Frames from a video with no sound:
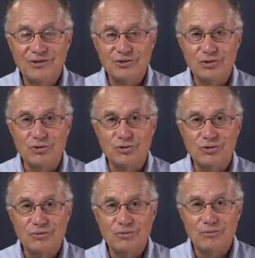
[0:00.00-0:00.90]
to
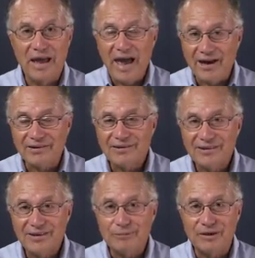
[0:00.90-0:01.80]
Pat
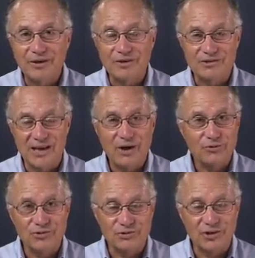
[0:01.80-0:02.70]
because the
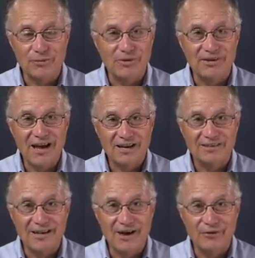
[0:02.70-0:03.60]
house is going to be knocked
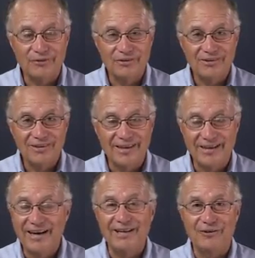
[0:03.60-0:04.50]
down in
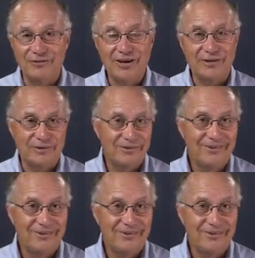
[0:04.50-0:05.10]
any event.